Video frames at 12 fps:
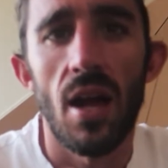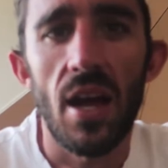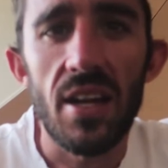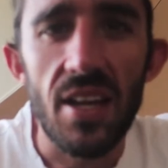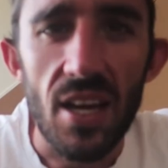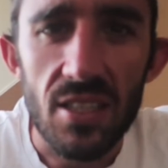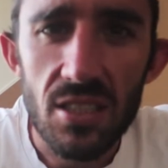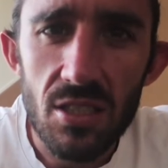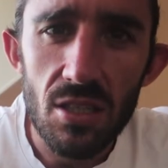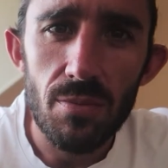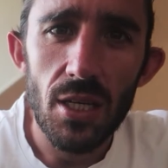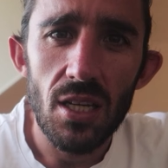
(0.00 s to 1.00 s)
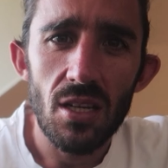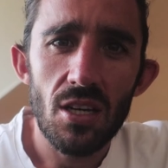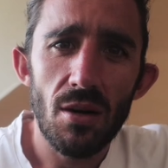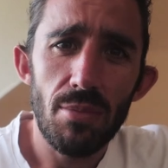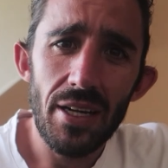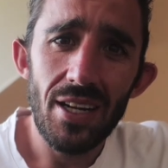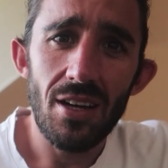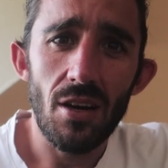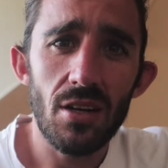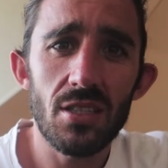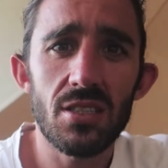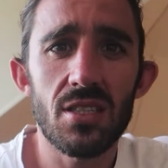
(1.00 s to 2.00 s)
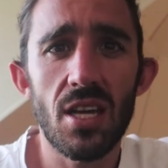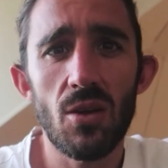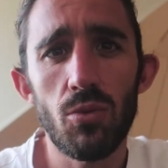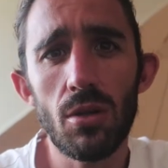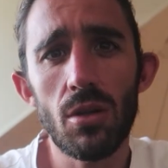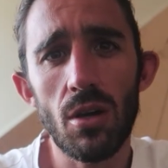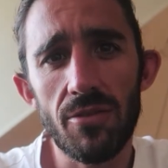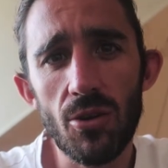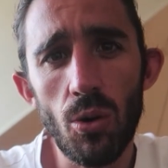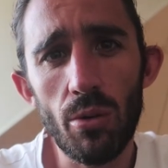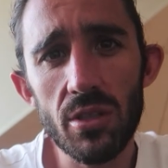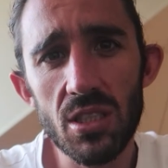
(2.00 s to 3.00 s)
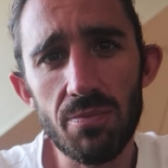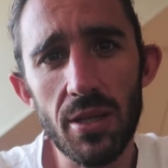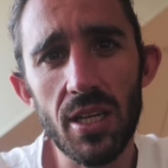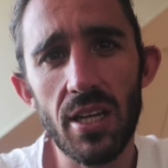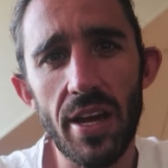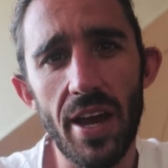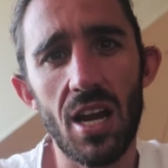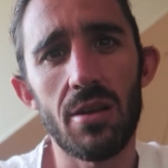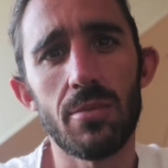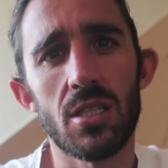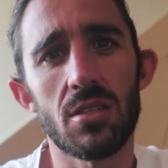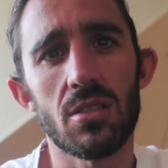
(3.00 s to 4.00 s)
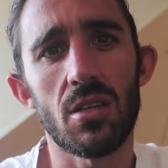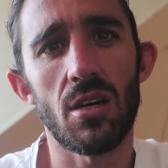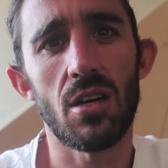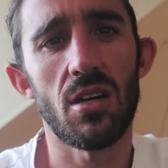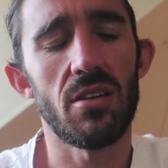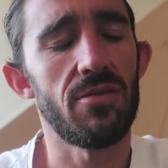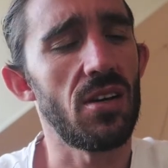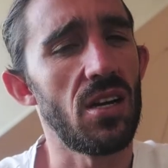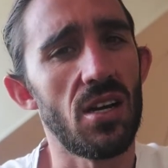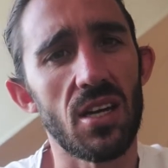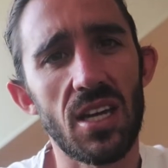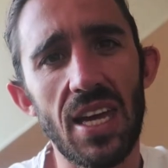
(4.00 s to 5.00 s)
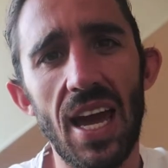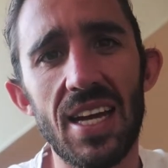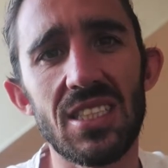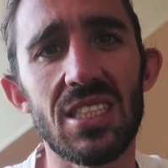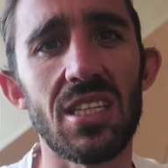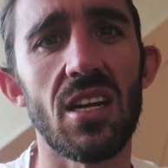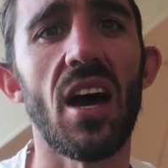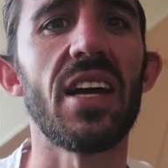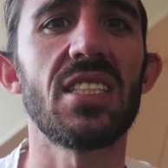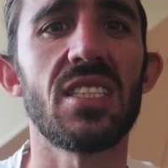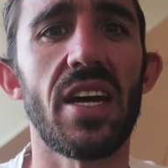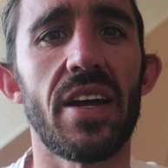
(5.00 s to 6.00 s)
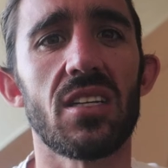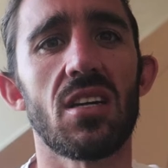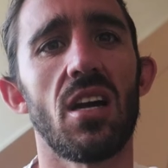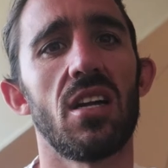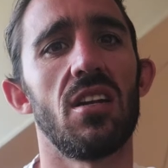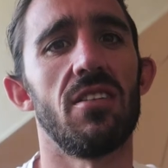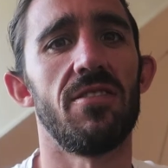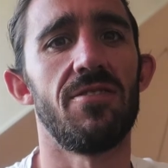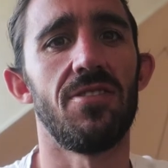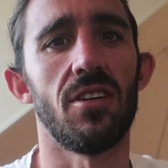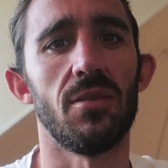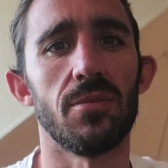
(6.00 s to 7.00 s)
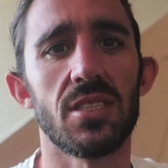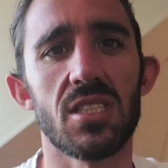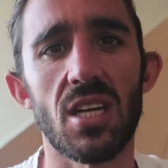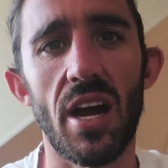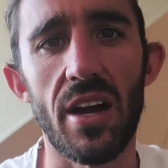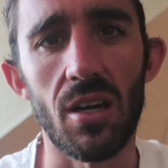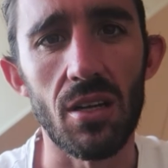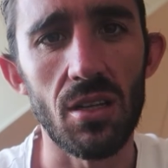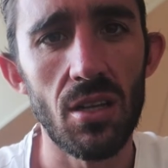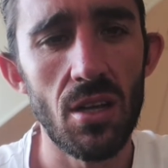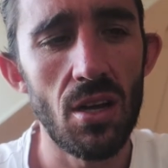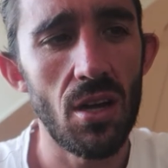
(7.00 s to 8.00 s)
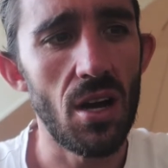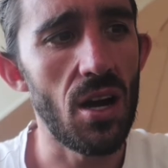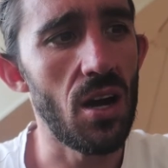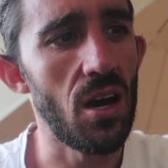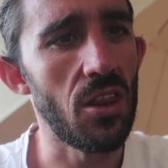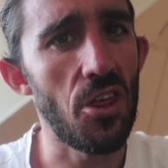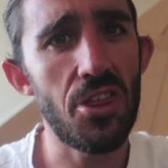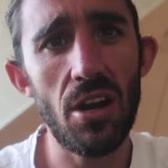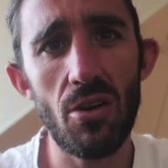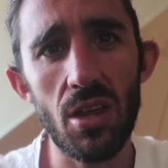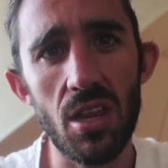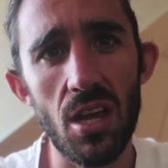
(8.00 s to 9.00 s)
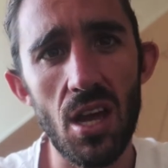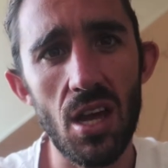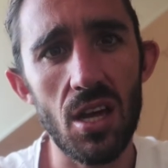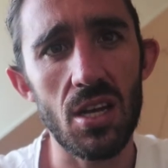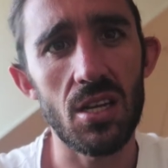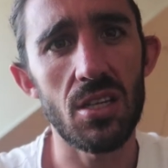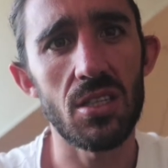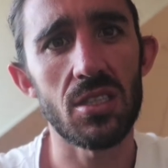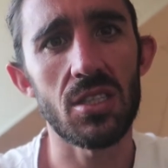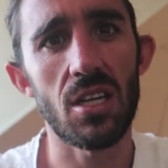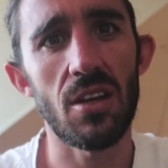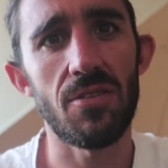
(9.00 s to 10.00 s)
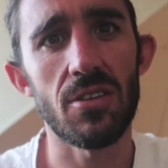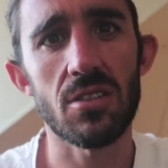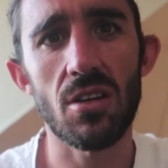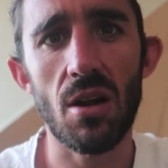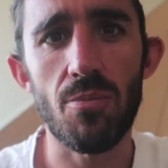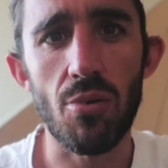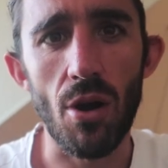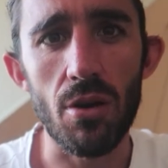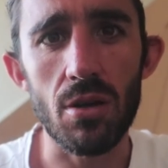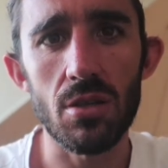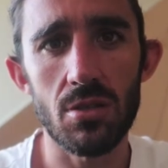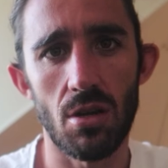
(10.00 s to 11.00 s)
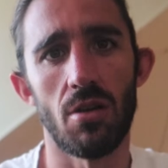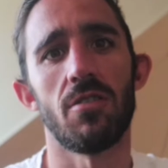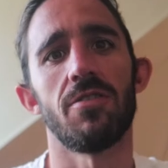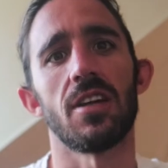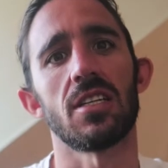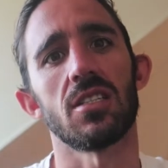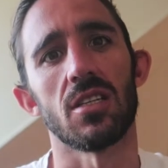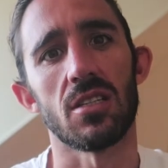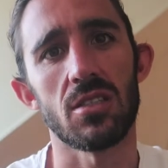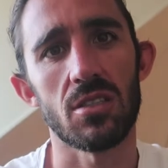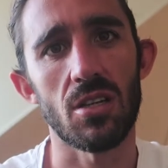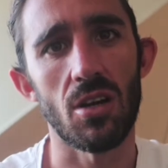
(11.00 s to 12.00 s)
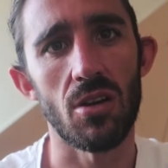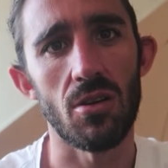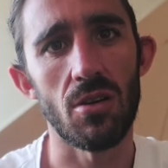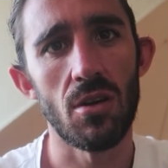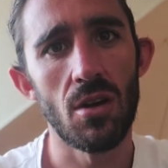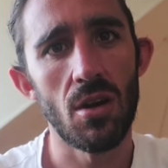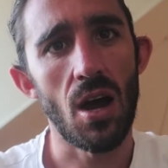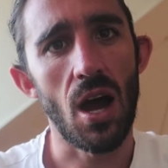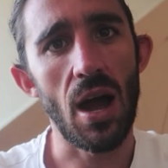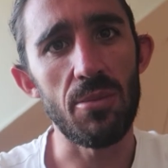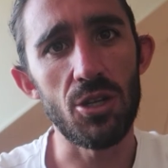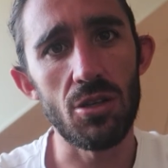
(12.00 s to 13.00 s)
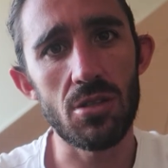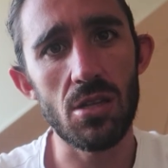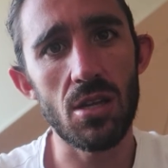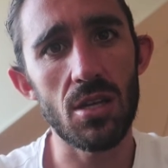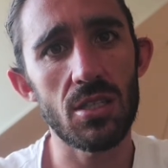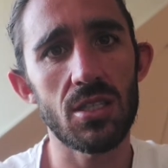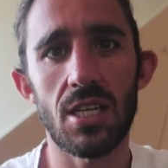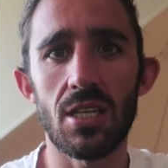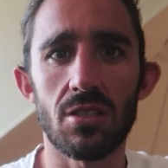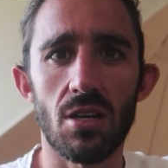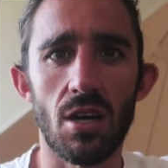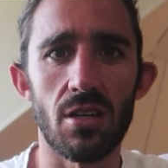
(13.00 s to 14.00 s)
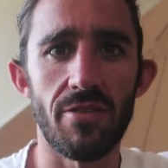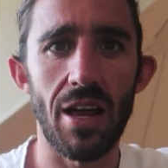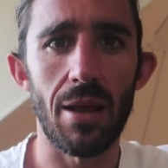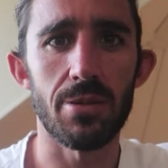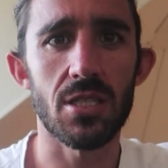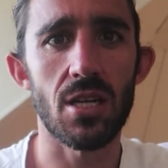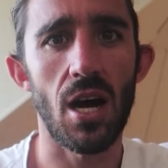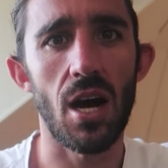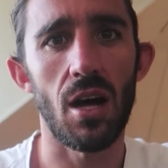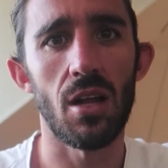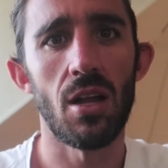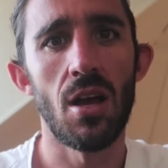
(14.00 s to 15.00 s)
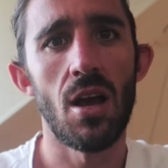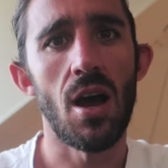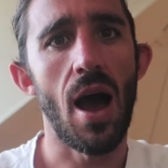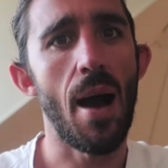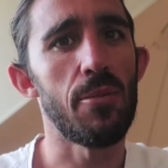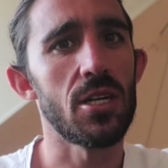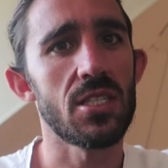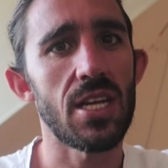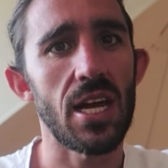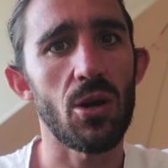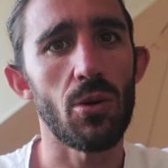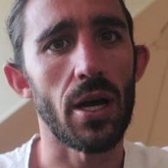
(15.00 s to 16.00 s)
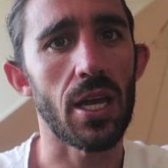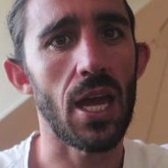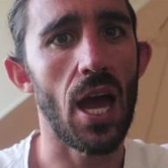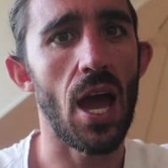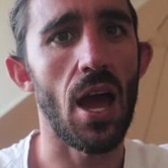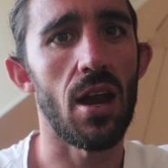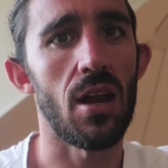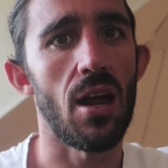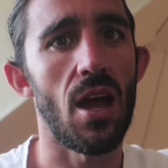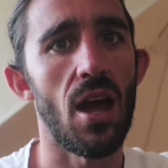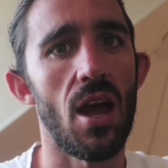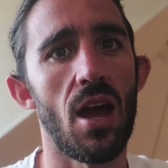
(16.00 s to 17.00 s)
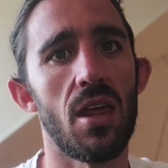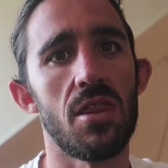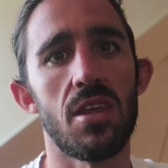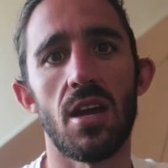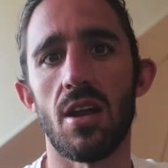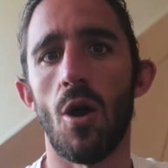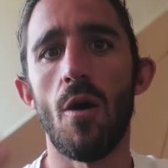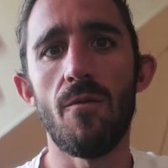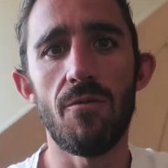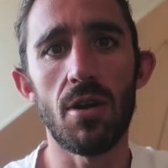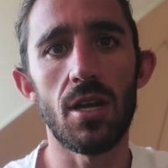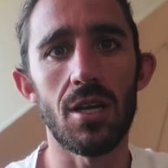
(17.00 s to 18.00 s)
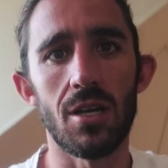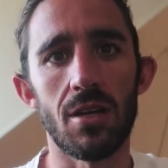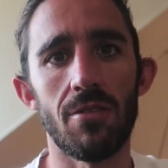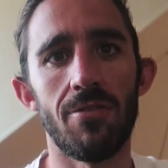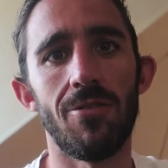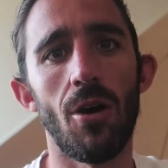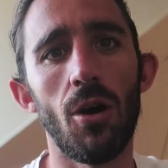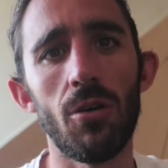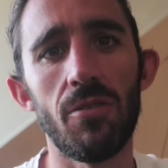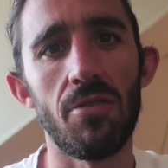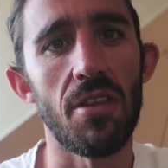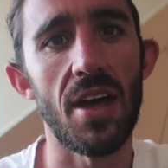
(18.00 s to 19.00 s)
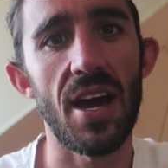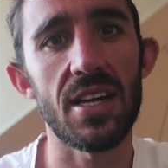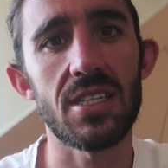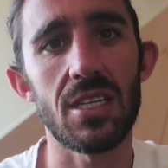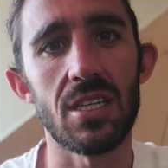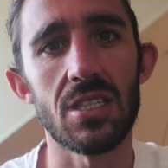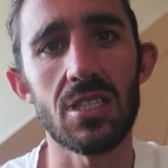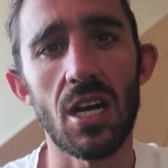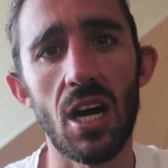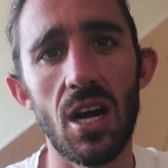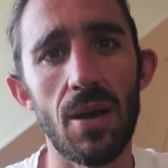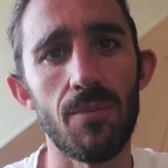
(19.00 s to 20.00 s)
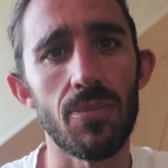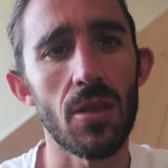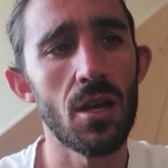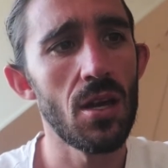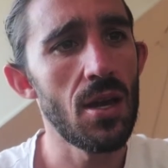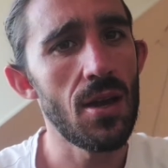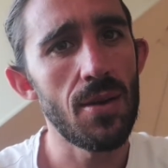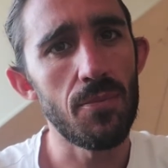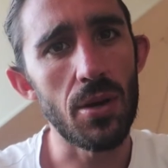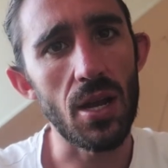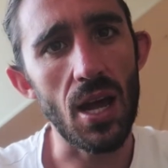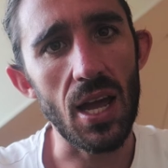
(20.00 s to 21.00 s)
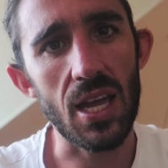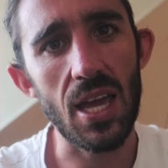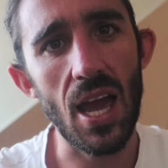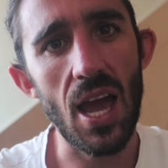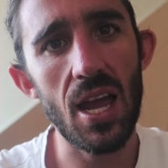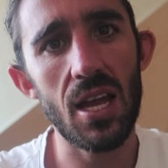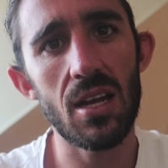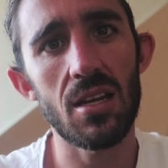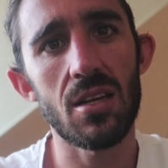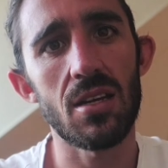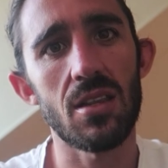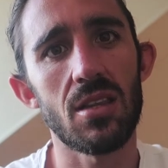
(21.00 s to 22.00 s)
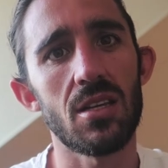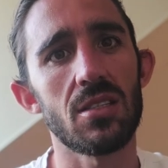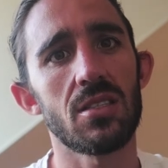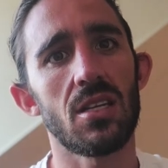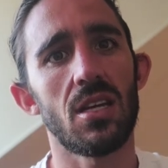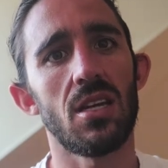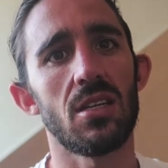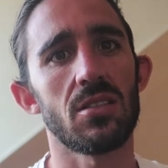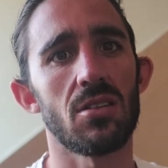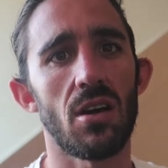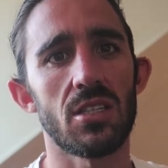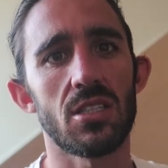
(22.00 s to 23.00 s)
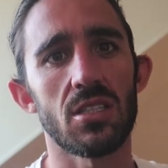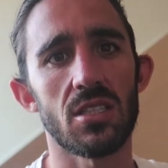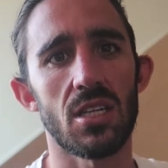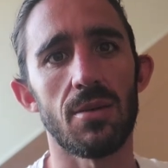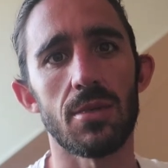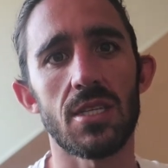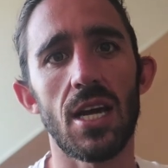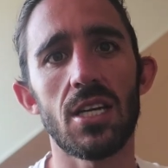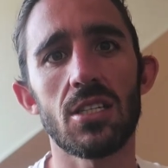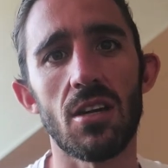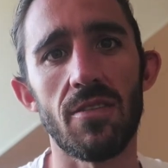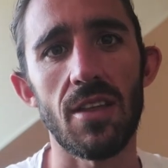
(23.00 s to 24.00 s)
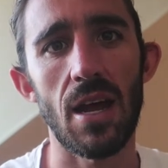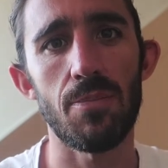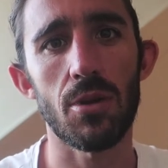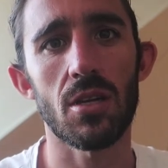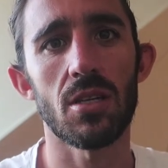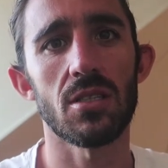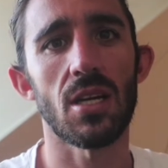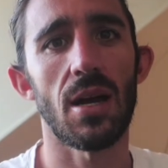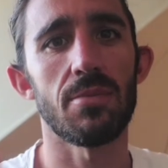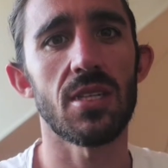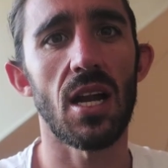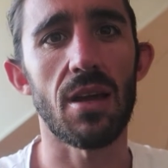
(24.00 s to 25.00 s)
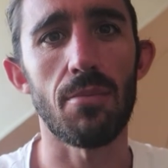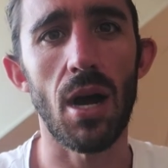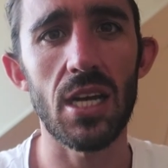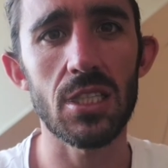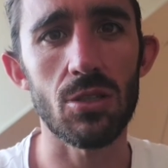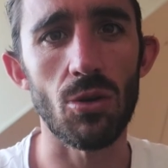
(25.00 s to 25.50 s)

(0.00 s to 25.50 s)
And yes, to be completely honest, there will of course be elements of a Casey Neistat kind of film style. Uh, the theory there is if it's not broke, don't fix it. So I'm new to this, he's got to develop style, I'm going to take where I can and then hopefully evolve that in time. But again, this is not just an imitation of that because I'm telling my